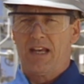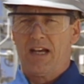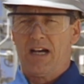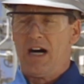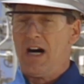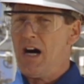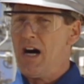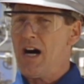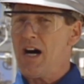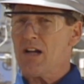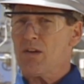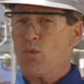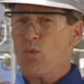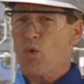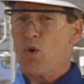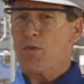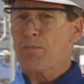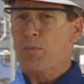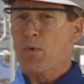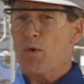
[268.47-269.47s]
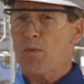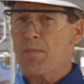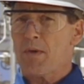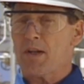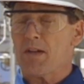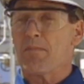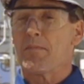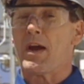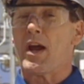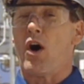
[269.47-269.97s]
A hot work permit
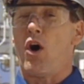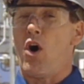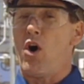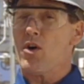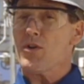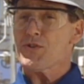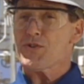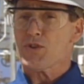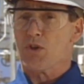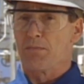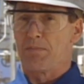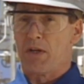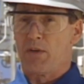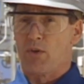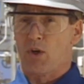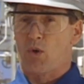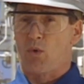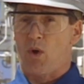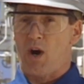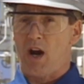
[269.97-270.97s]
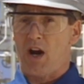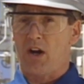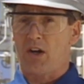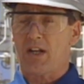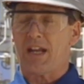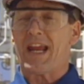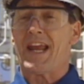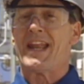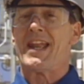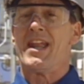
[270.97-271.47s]
may also be required
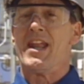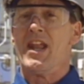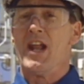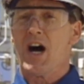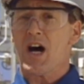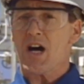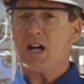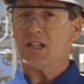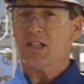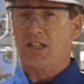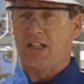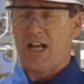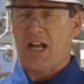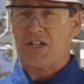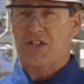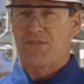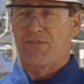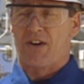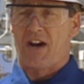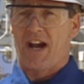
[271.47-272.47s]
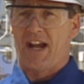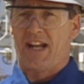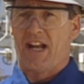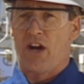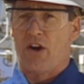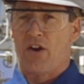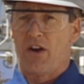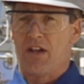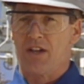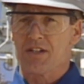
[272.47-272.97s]
in non-classified
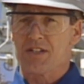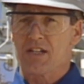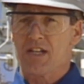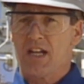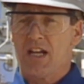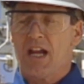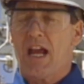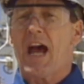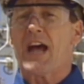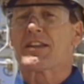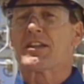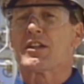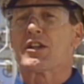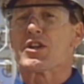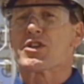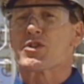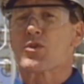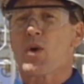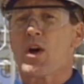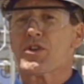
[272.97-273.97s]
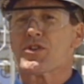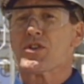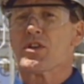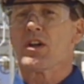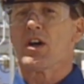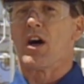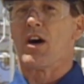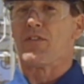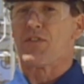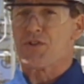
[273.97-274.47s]
areas at the discretion
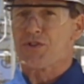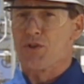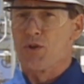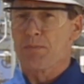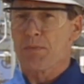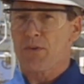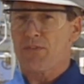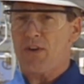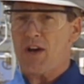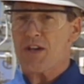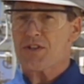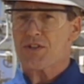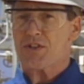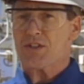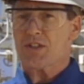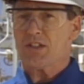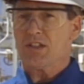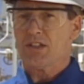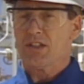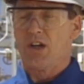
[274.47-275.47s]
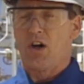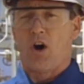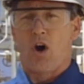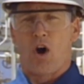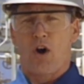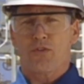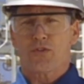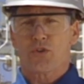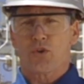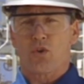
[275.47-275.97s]
of a supervisor,
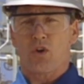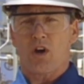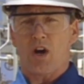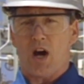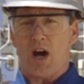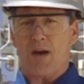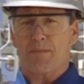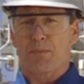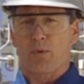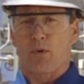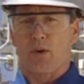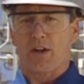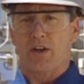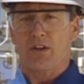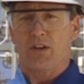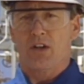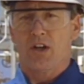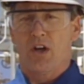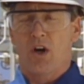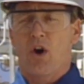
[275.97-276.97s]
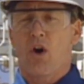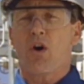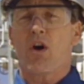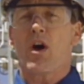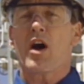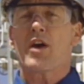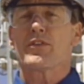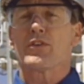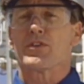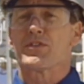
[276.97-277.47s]
offshore operator, or
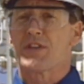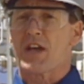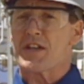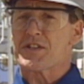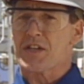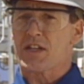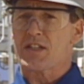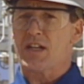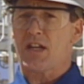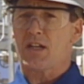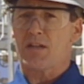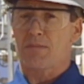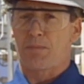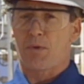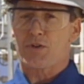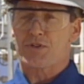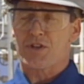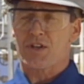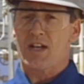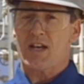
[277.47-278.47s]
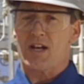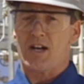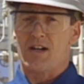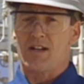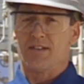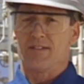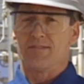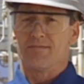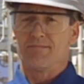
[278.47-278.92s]
other designated personnel.